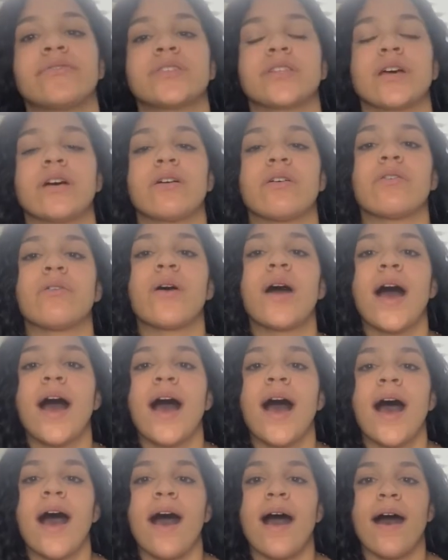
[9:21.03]
So
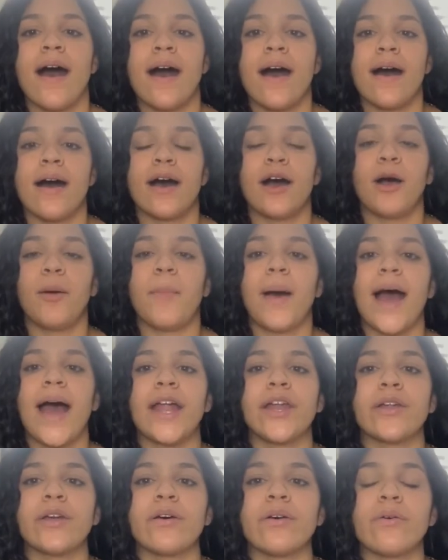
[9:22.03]
um,
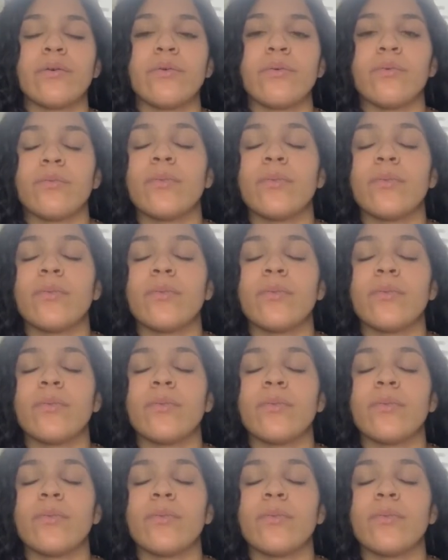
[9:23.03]
I know,